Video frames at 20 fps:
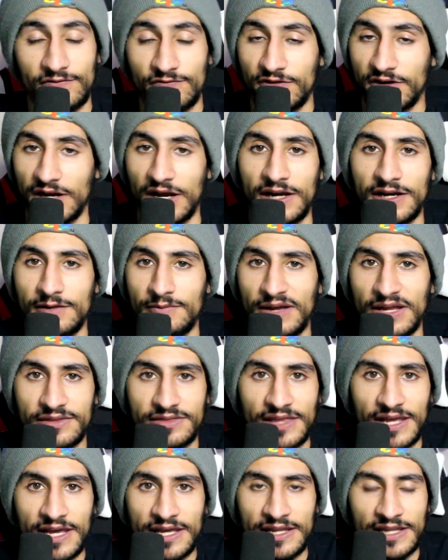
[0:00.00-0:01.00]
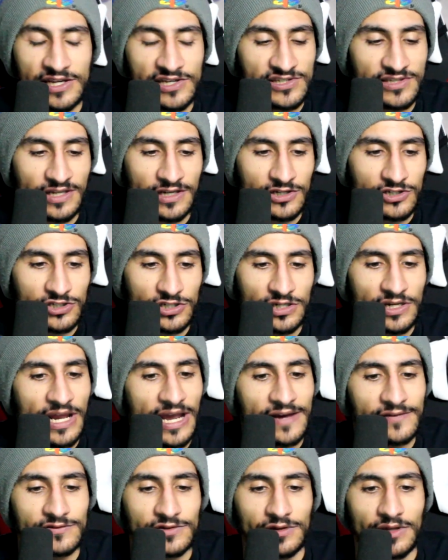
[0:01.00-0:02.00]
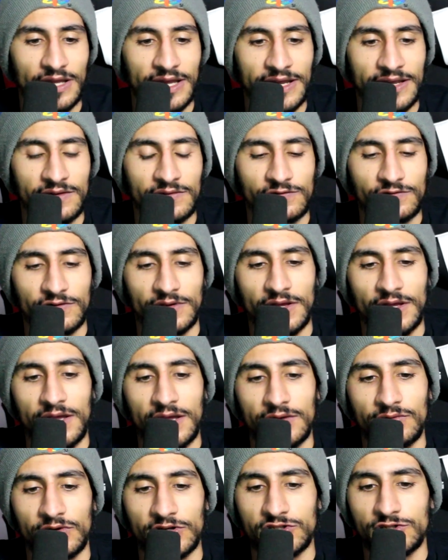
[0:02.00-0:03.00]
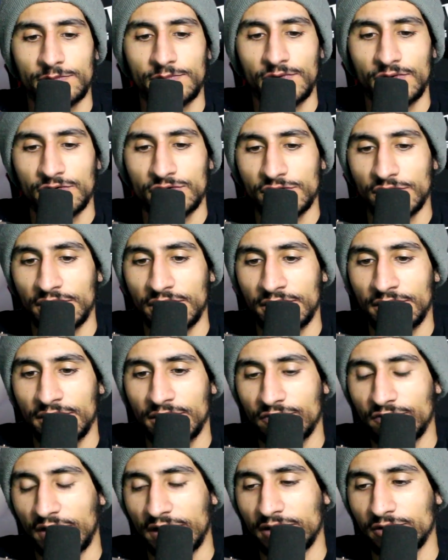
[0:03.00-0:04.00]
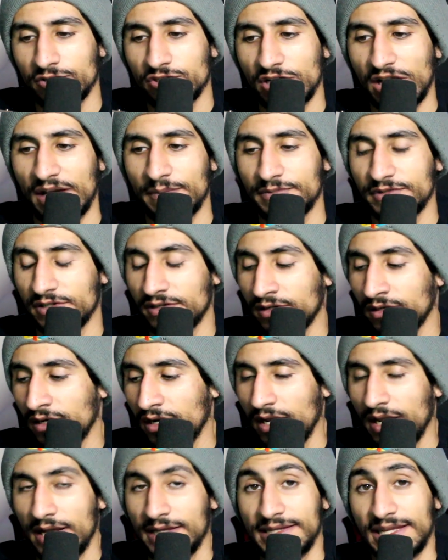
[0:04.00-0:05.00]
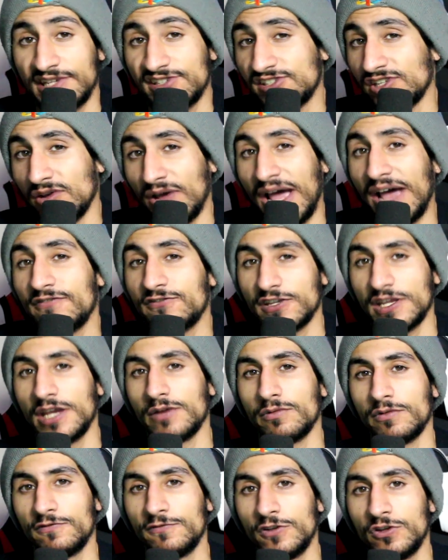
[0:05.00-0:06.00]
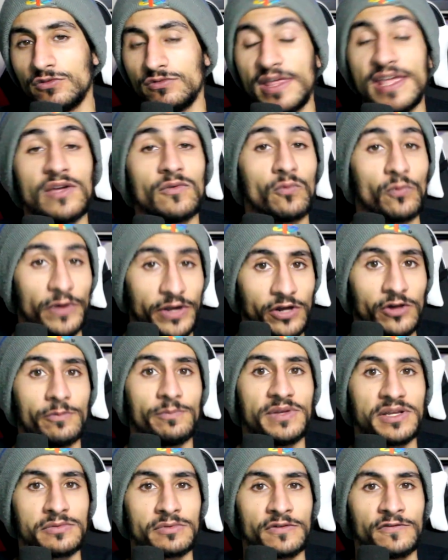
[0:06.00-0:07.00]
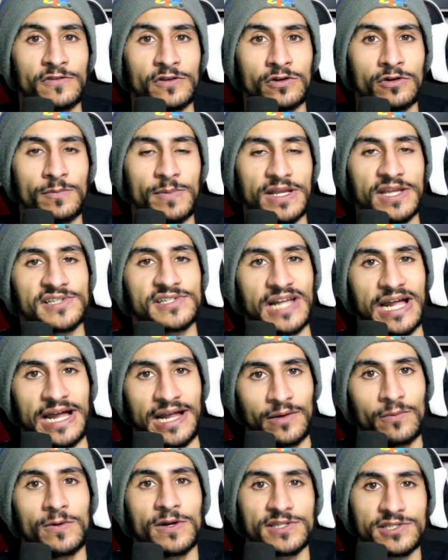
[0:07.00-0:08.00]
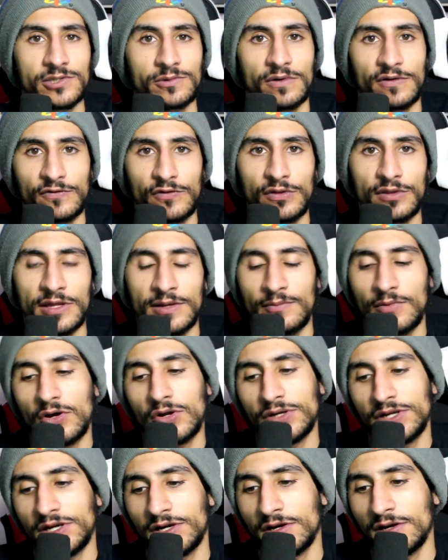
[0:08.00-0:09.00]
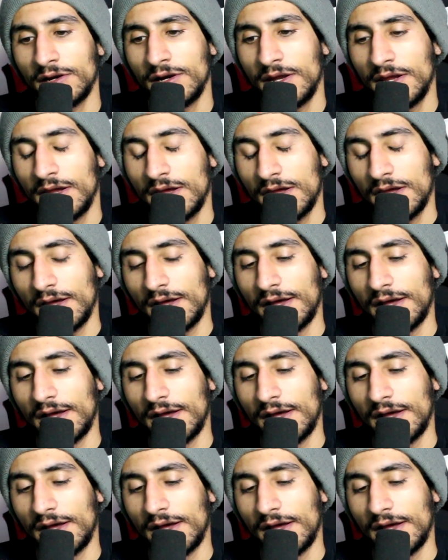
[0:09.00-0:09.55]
haven't forgotten about that. Extinction, Afterlife, Retribution, Final Chapter. They still have to get reviewed. They will be reviewed because I want to review them on here.